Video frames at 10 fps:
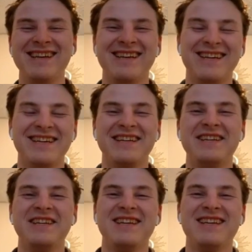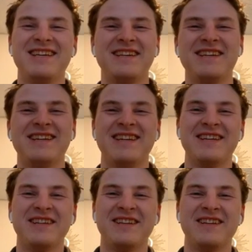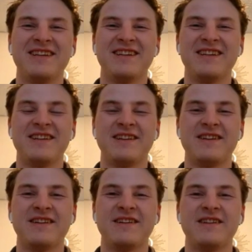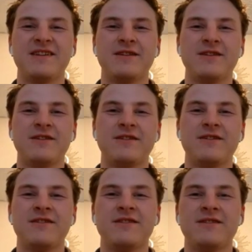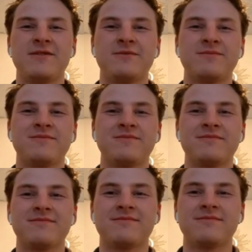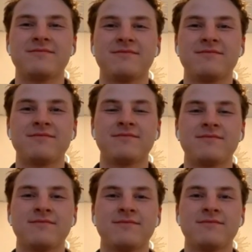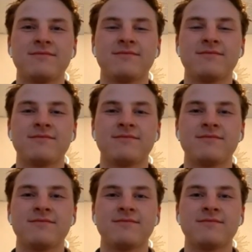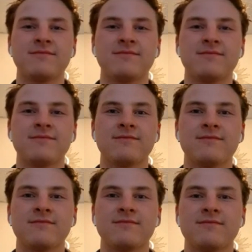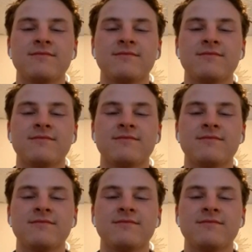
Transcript: The person shown says nothing.